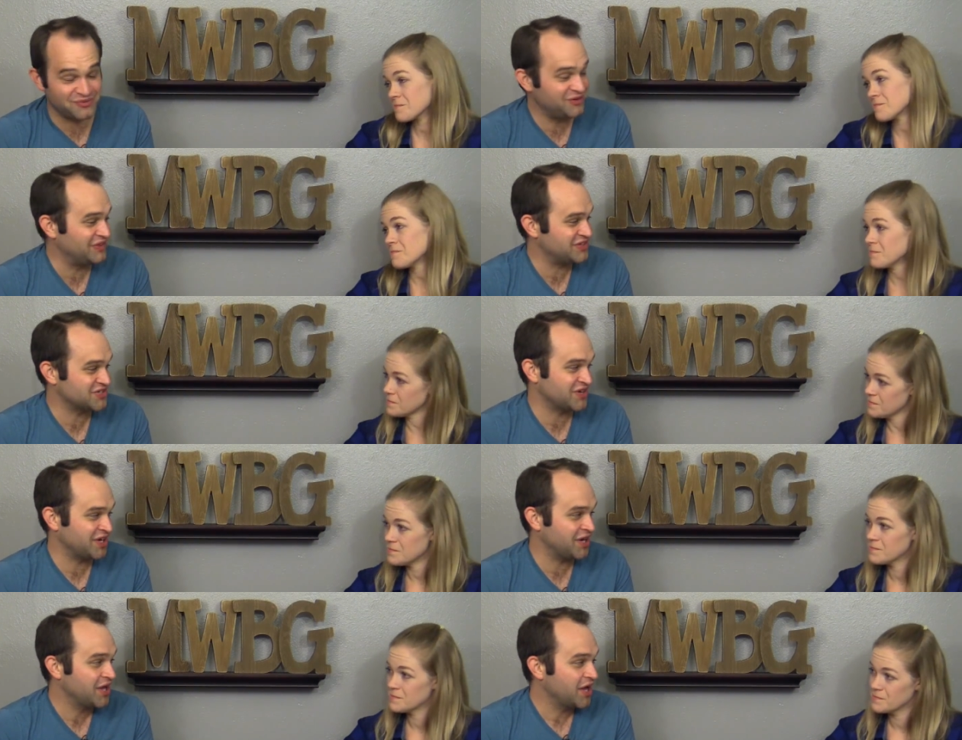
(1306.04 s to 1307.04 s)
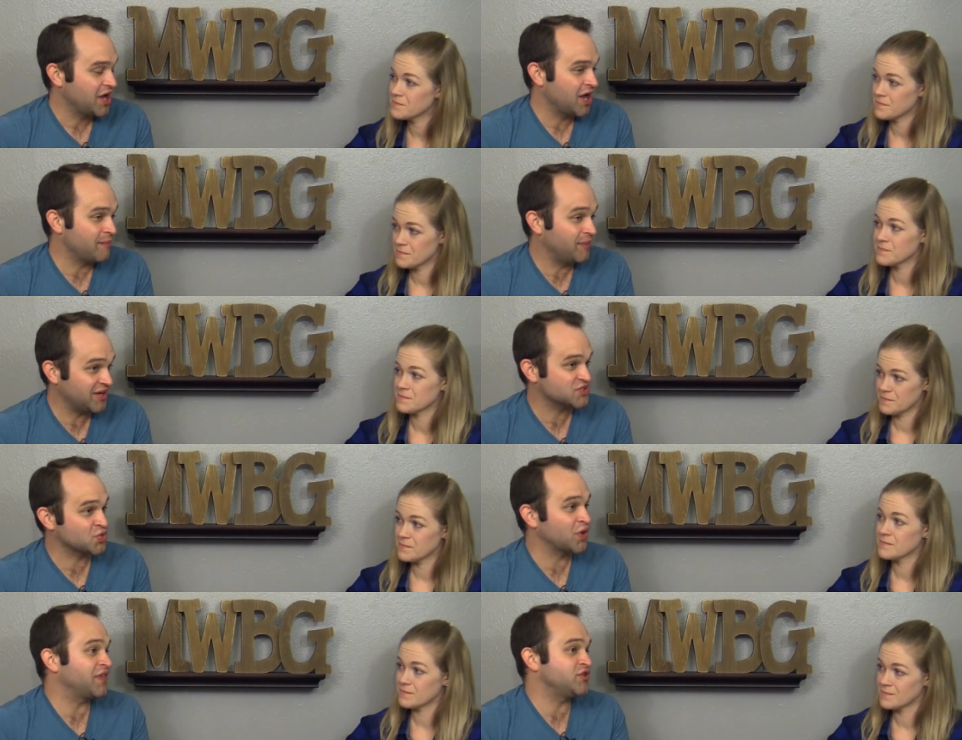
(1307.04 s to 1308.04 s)
Speaker 1: mood that you're in. Um, but it's
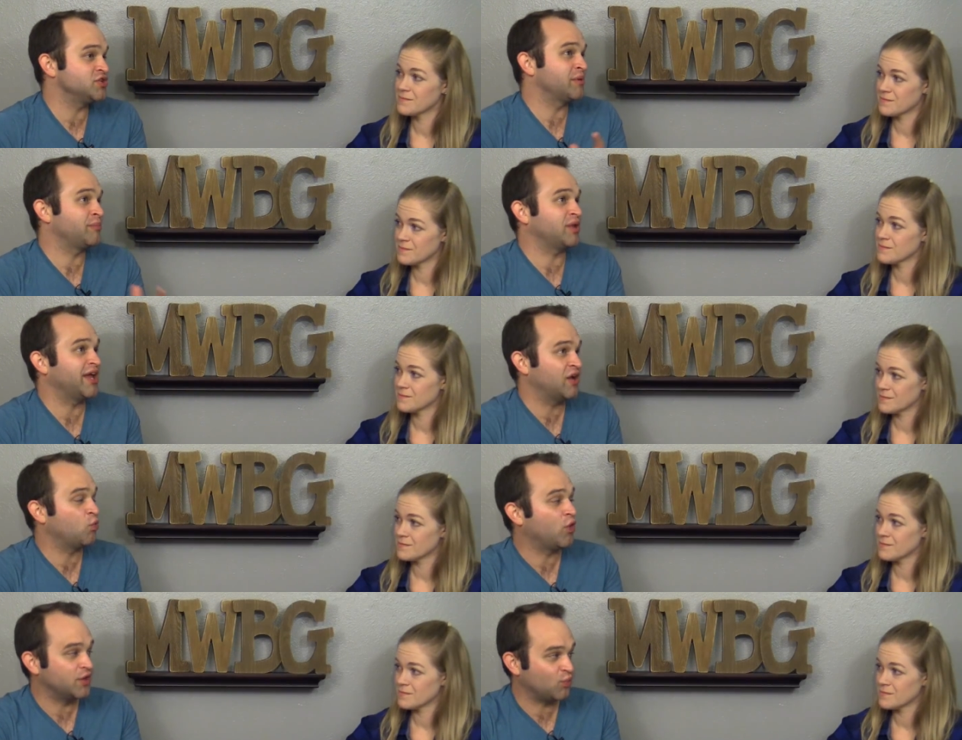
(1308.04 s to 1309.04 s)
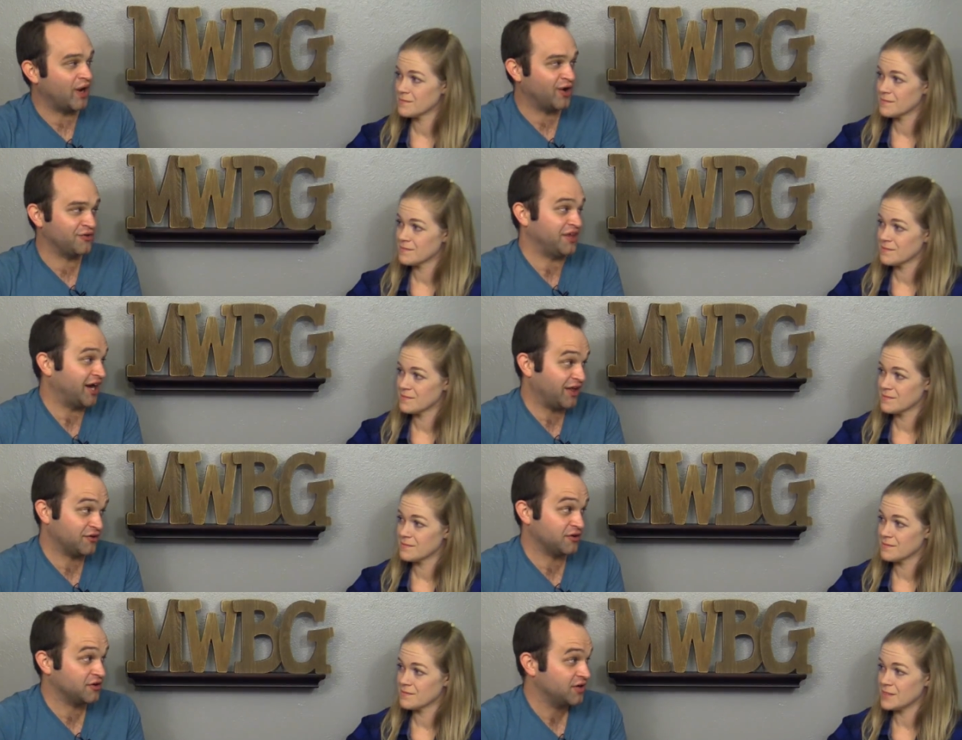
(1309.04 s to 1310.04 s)
great that you can play it one way or the
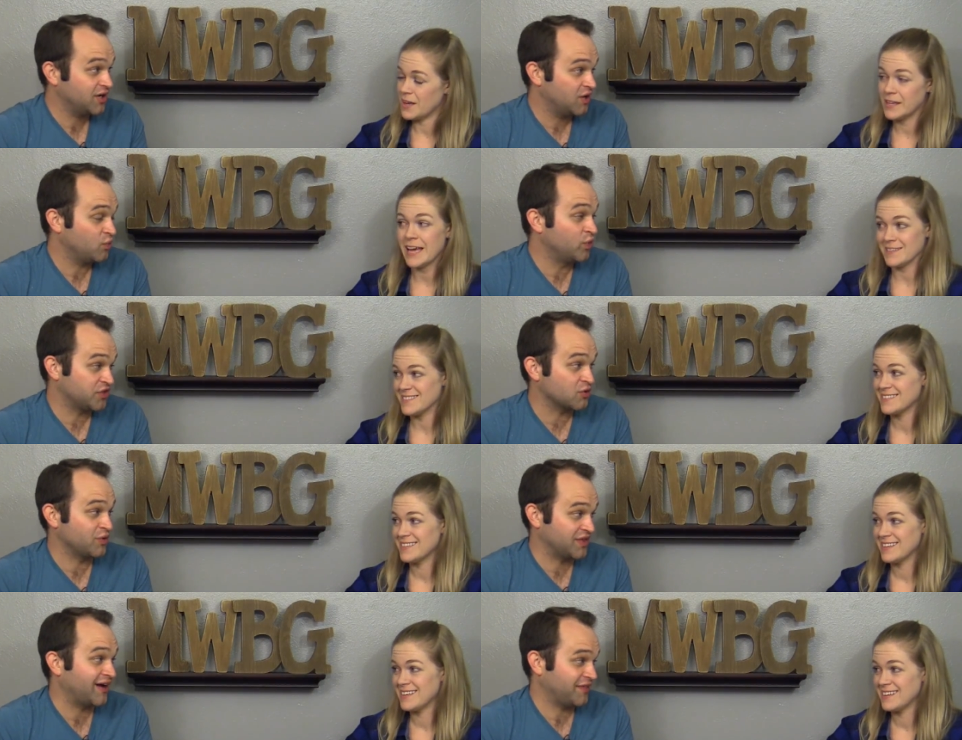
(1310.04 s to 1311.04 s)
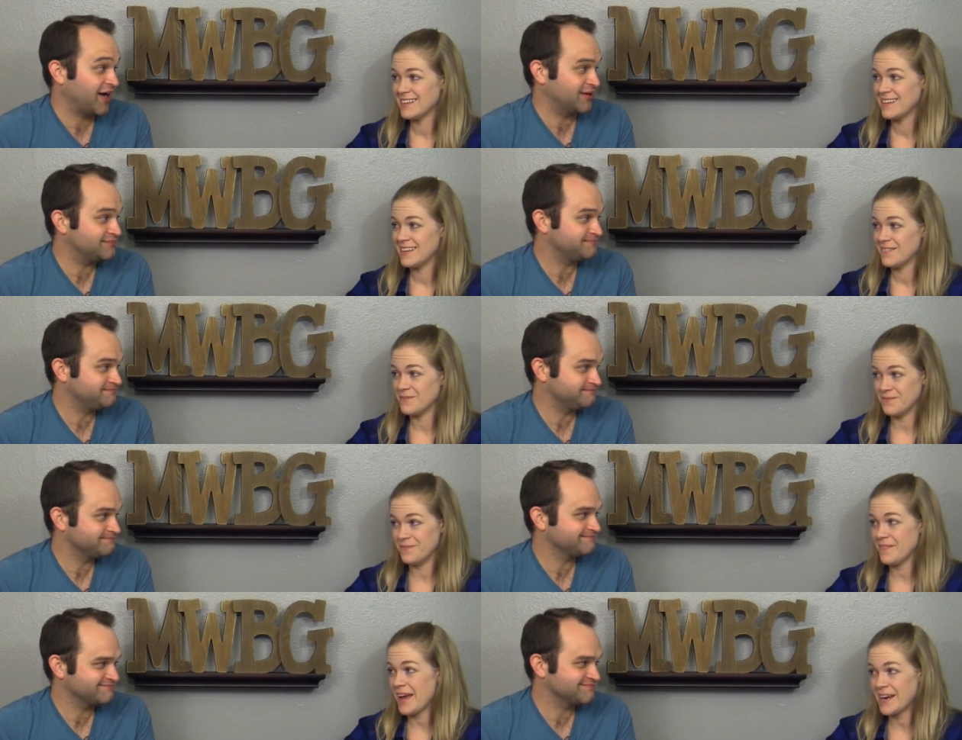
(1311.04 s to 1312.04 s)
other, yes. with or without that.
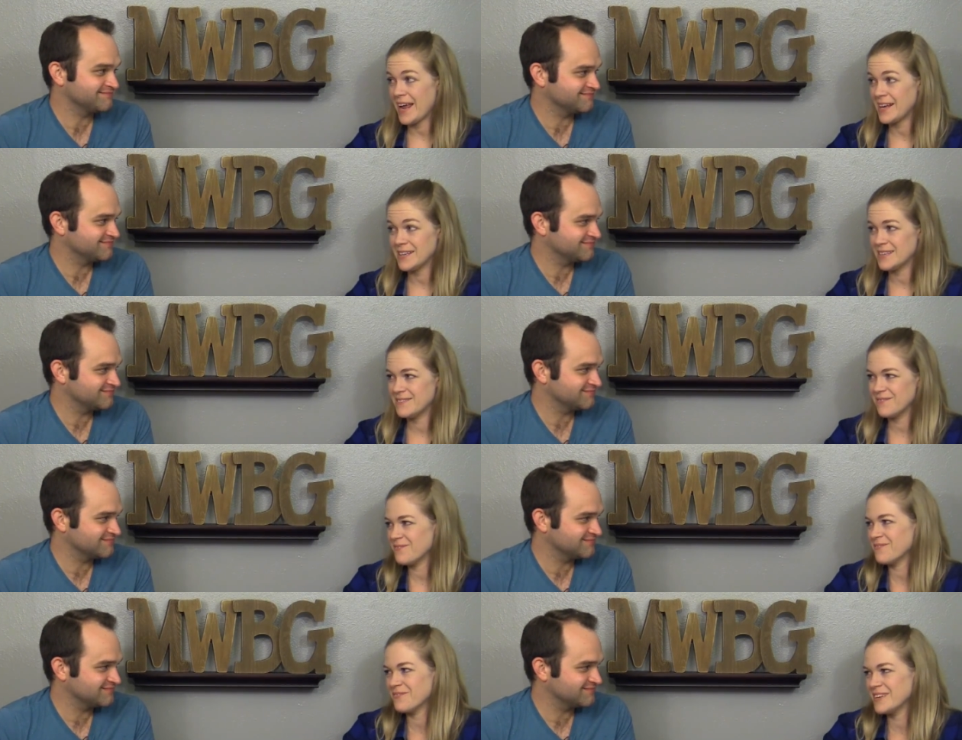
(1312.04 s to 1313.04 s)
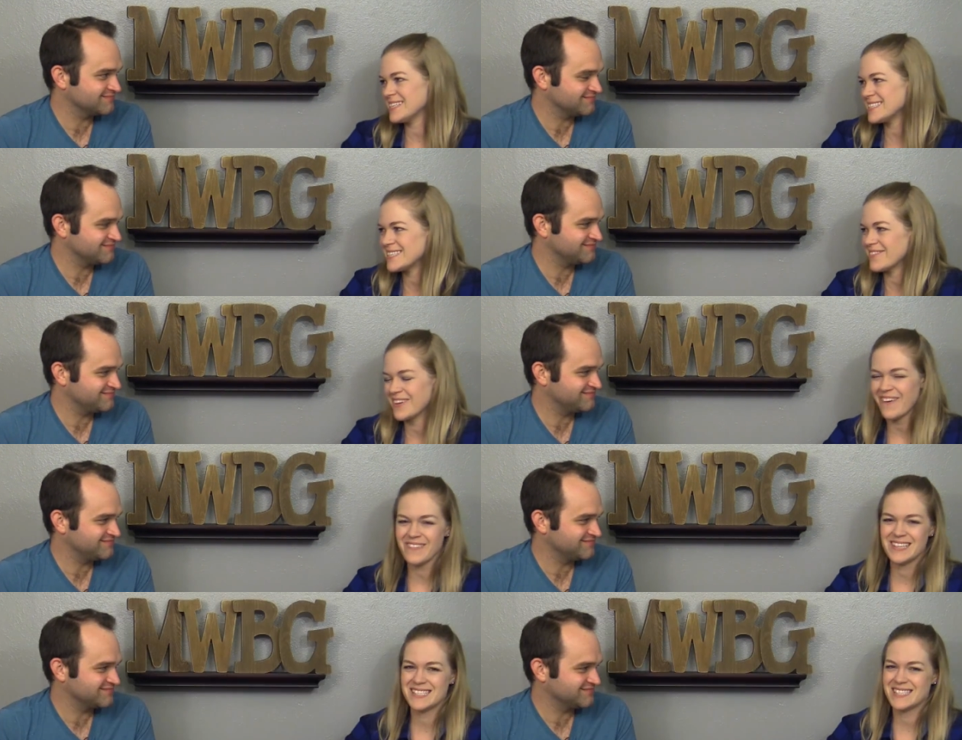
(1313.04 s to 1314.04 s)
Speaker 2: Mm-hmm. and, and we just we
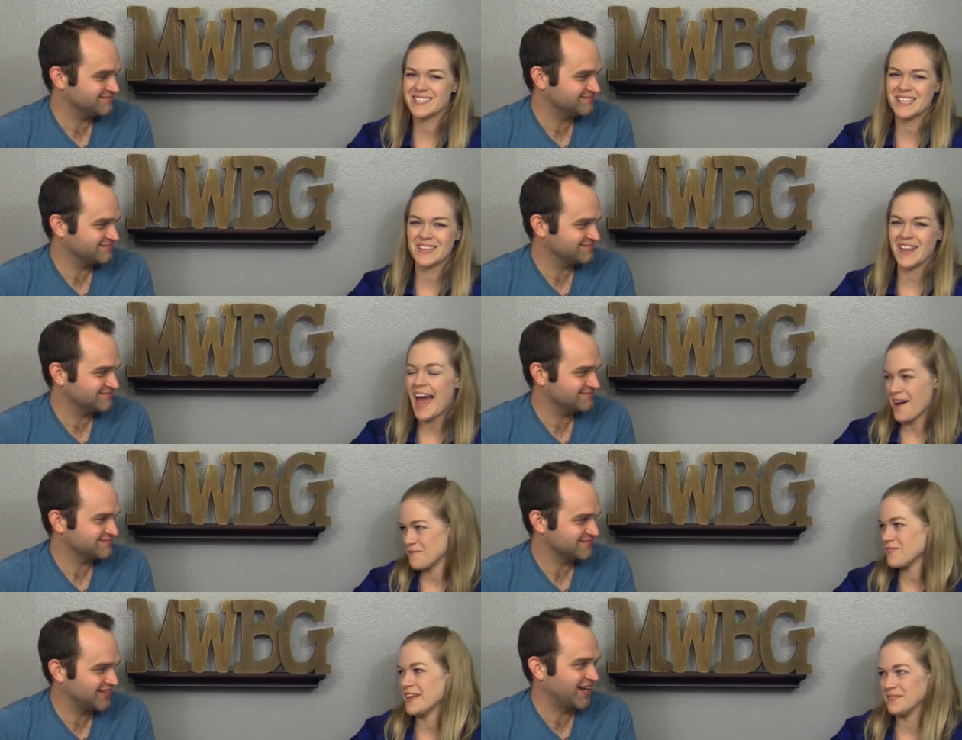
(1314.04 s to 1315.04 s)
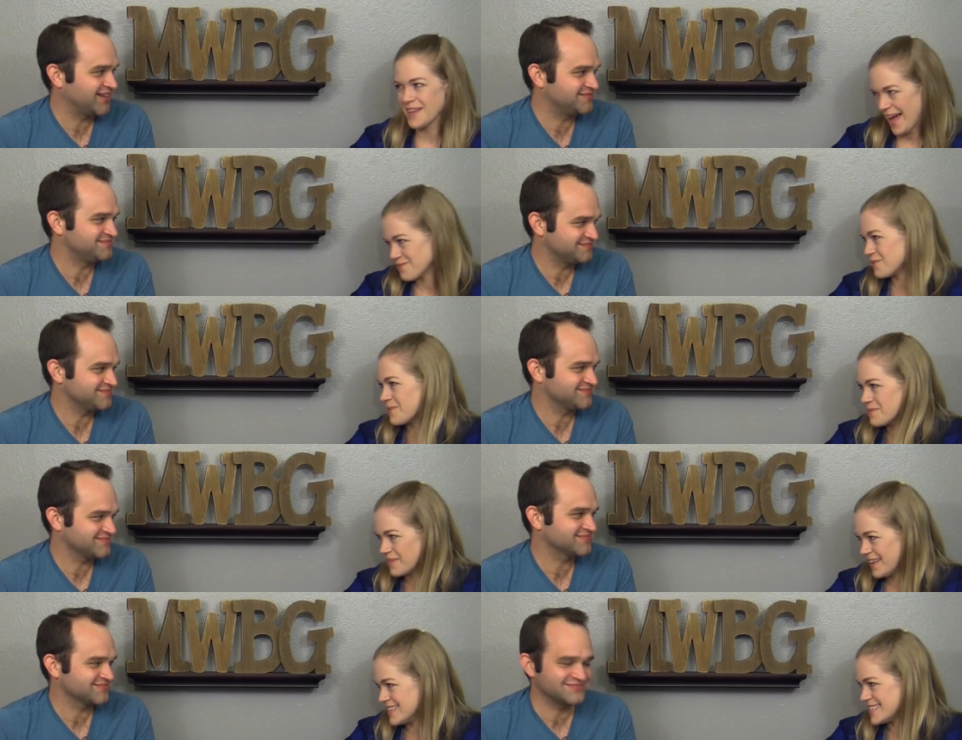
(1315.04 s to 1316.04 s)
always laugh and yeah. laugh when we
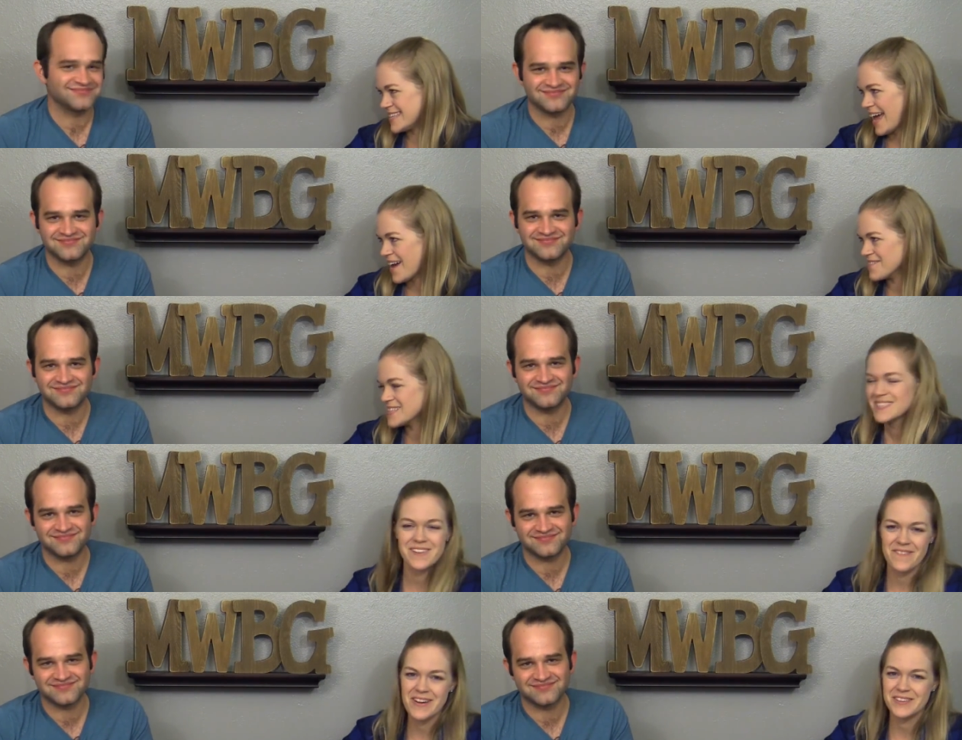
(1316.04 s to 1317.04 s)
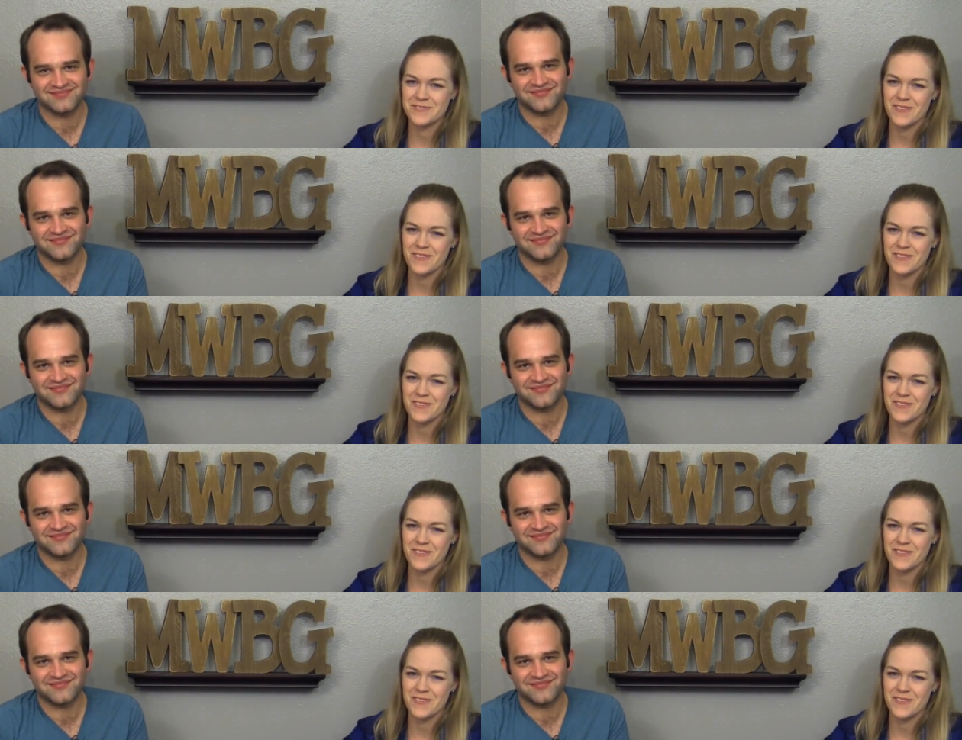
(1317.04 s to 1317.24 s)
play this game. Mm-hmm. It's so much